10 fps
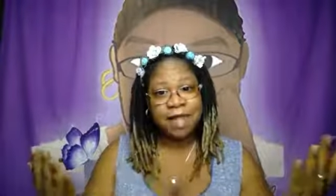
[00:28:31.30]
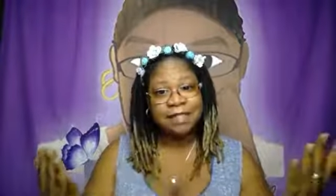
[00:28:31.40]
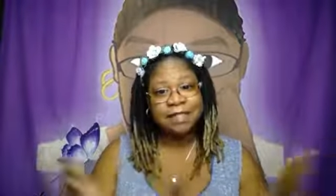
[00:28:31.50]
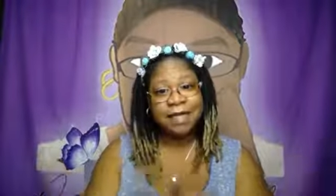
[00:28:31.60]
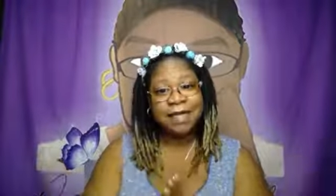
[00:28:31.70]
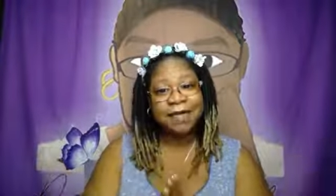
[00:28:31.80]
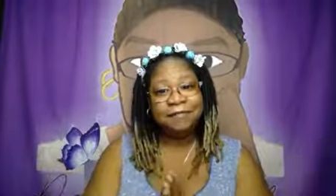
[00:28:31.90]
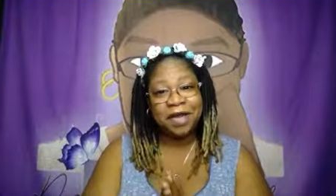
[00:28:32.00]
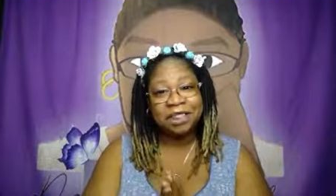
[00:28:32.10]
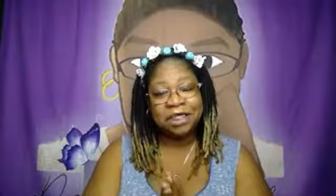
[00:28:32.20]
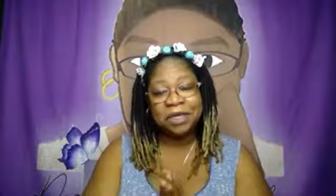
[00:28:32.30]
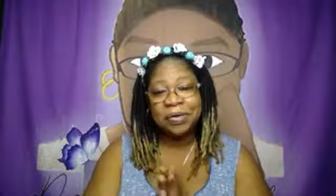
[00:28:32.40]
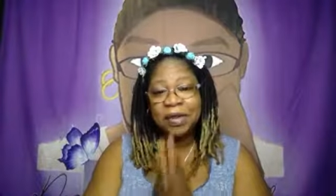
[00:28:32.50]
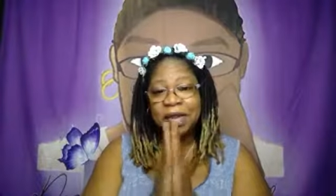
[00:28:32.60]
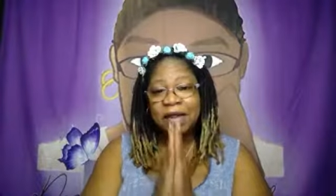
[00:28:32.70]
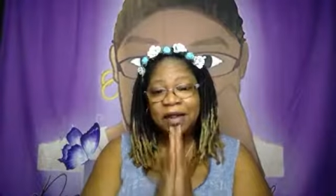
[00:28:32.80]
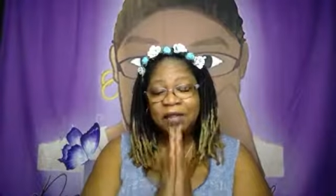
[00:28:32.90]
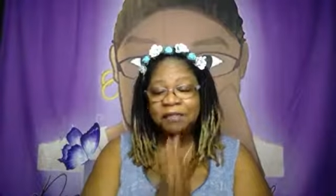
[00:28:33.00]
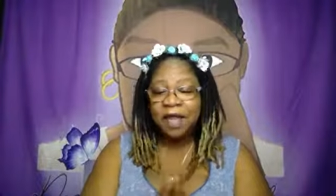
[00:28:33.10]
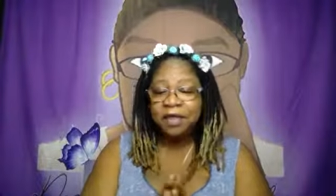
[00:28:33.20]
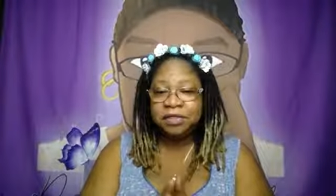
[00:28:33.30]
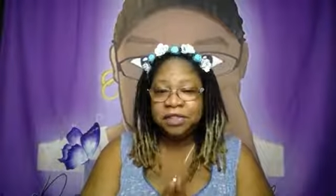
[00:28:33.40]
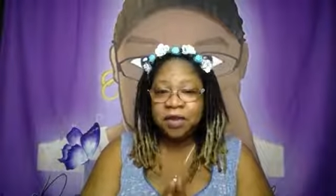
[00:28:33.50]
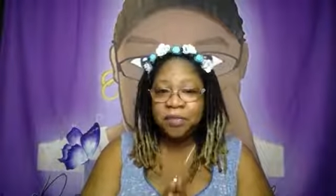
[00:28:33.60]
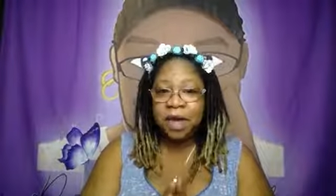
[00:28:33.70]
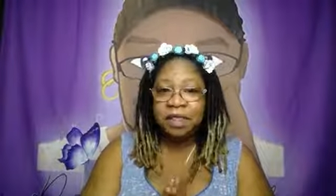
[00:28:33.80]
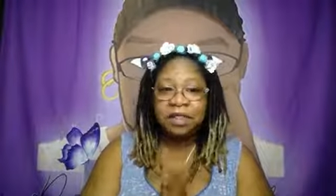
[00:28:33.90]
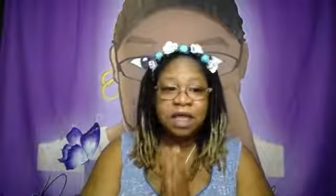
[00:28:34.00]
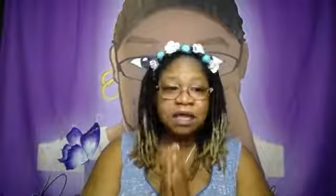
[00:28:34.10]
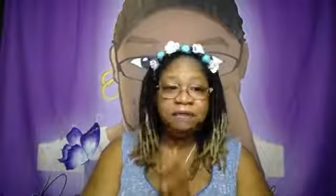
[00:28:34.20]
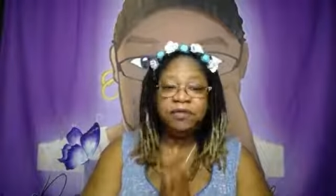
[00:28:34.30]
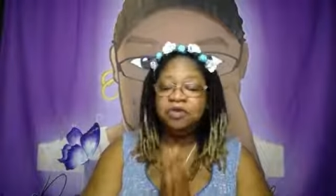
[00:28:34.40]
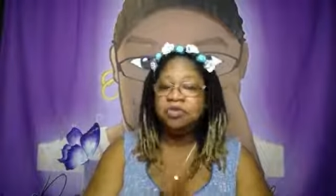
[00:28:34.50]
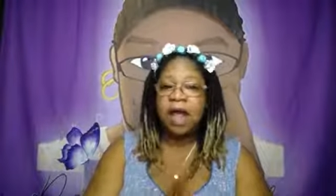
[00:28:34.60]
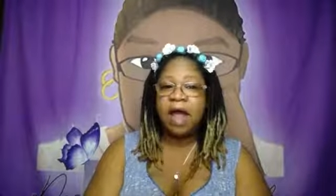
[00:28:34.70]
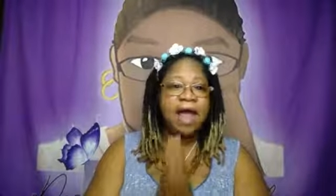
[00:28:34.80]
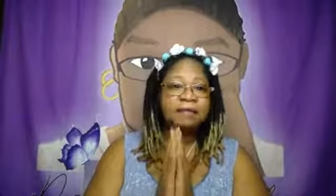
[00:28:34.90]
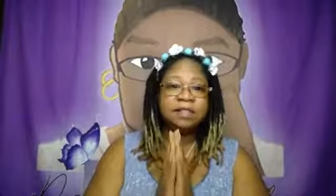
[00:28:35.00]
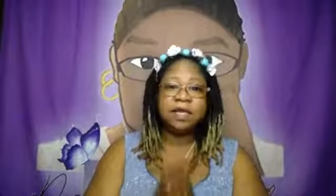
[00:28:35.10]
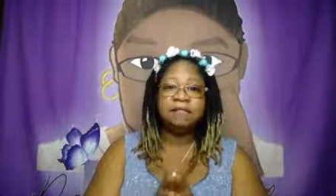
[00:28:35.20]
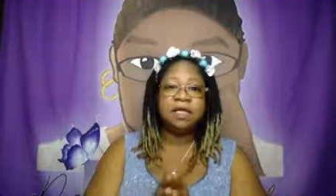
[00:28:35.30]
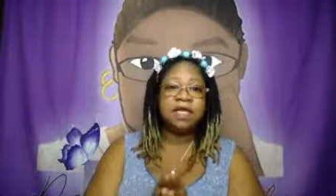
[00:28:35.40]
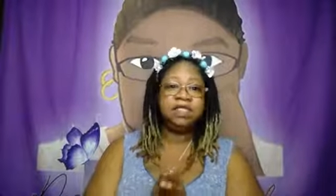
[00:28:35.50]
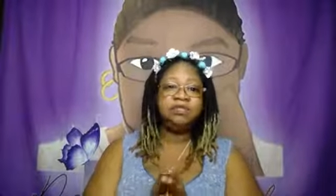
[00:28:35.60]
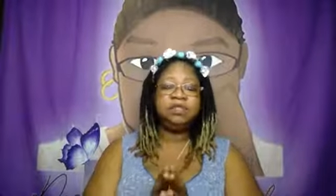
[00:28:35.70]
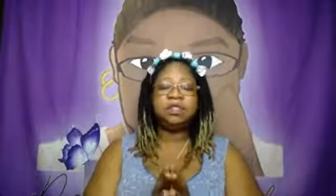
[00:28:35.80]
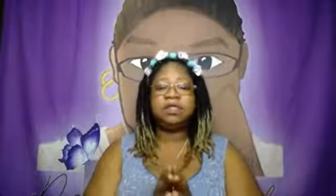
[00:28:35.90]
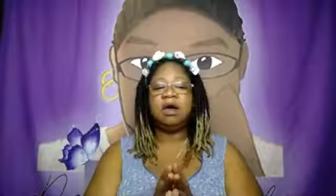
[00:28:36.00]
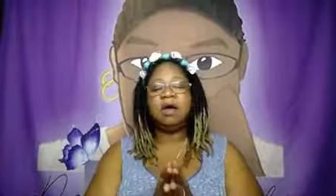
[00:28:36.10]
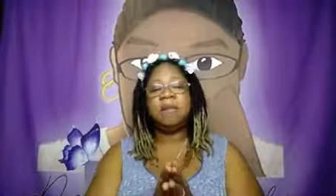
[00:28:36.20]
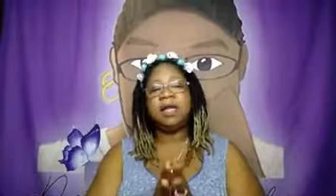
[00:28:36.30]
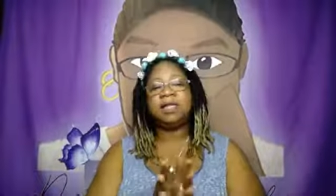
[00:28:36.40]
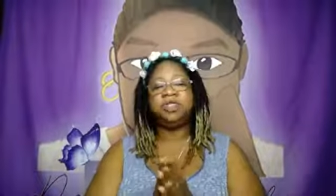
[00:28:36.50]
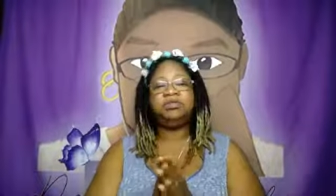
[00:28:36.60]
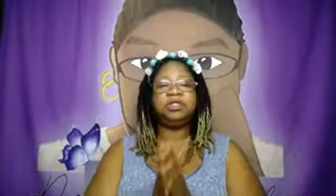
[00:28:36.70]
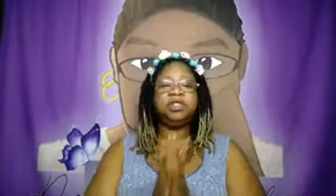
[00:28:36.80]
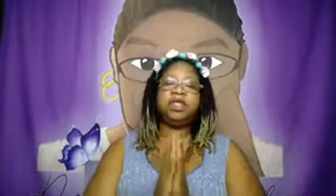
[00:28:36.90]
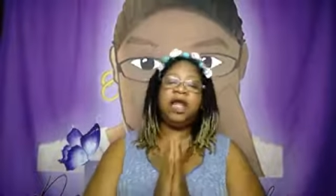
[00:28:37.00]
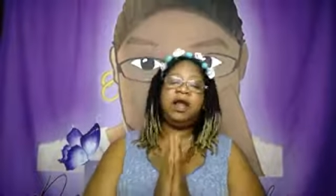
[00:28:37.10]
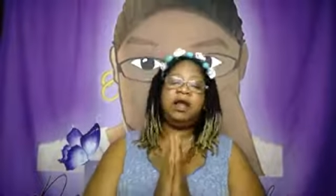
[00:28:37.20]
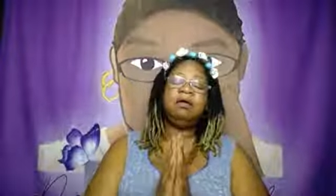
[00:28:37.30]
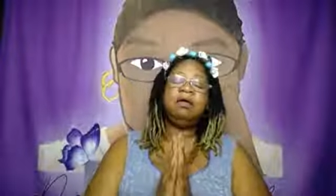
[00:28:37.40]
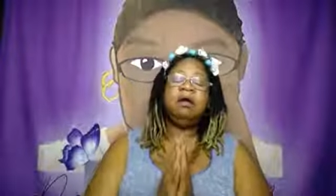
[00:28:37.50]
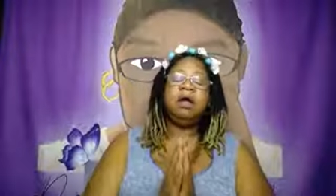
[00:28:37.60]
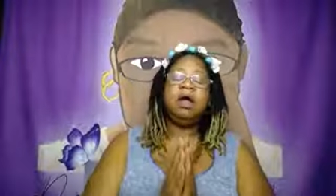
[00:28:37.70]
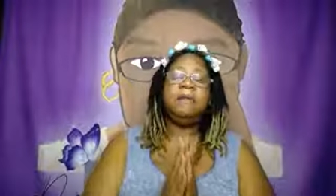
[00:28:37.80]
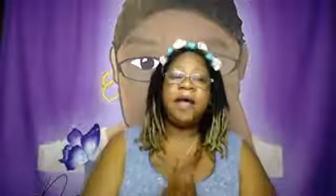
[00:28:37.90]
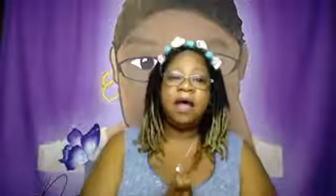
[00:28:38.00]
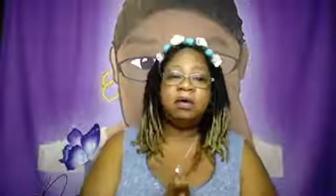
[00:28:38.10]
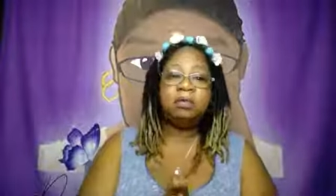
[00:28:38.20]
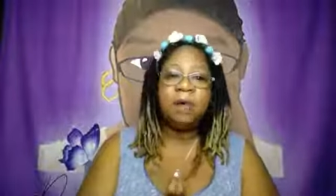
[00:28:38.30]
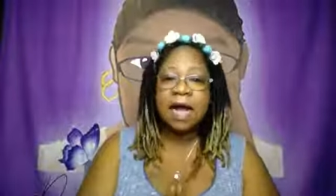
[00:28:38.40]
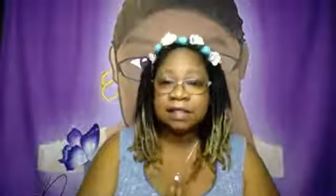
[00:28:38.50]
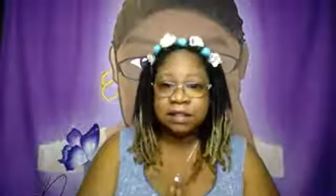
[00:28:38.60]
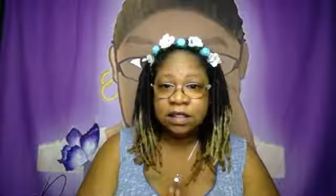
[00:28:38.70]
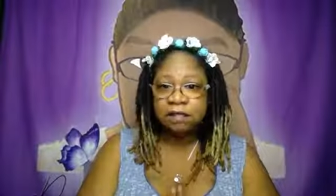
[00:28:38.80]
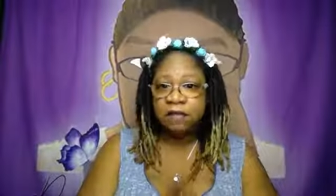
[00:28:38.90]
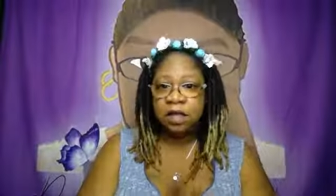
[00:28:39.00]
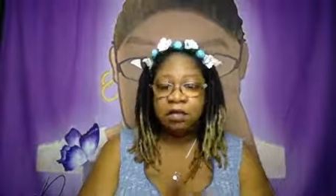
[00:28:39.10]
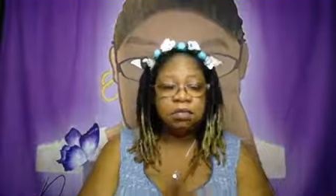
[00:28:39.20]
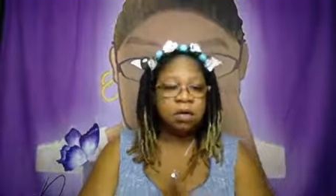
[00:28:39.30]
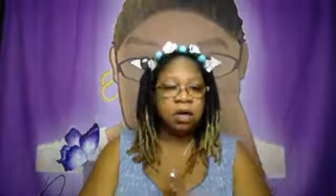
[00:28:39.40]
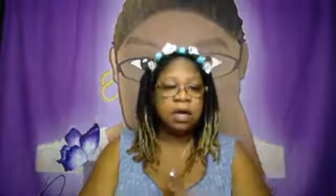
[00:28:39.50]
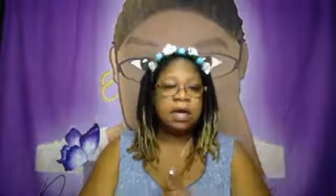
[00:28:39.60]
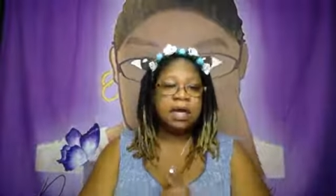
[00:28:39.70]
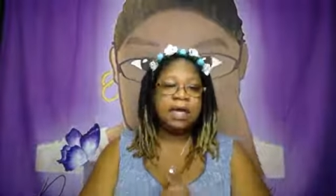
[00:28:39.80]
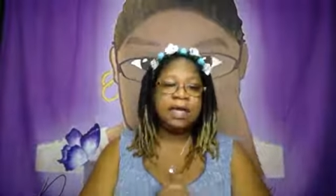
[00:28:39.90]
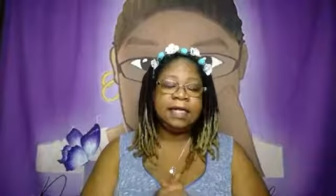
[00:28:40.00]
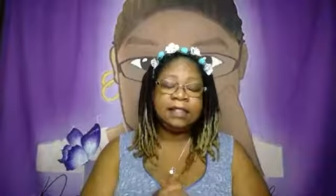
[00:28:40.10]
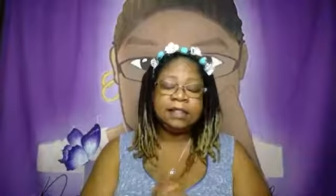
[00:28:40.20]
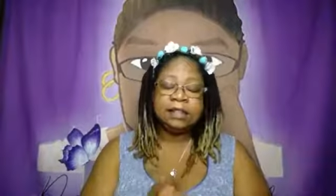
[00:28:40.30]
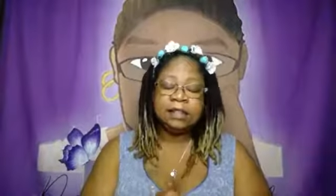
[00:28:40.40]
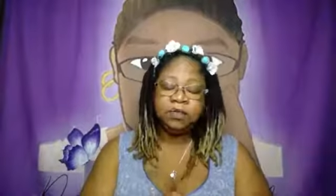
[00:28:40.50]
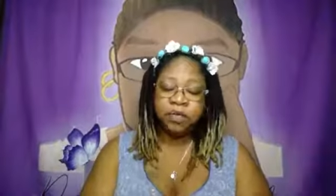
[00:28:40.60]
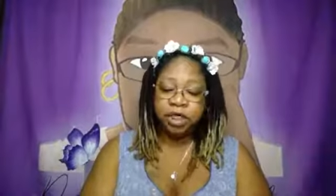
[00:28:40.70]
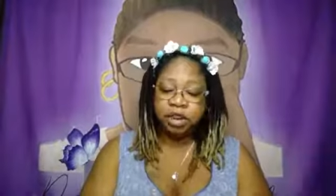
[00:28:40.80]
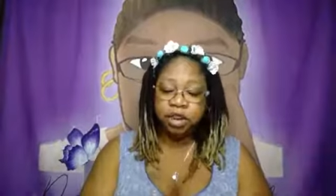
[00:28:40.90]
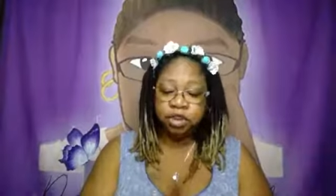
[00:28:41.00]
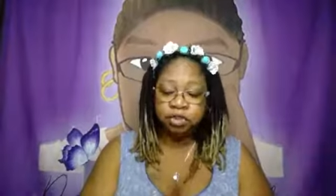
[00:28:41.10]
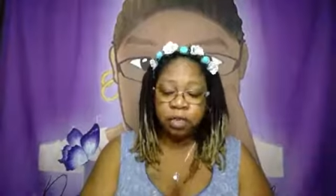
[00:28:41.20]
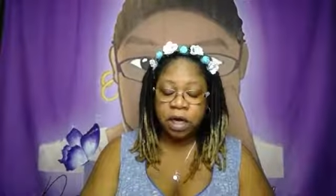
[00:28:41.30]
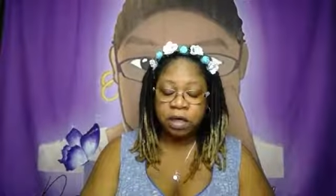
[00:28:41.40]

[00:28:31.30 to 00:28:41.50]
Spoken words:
It's the end of our show. Thank you so much. If you have something that you want to talk about, that you want to share about positivity, or an instance in which you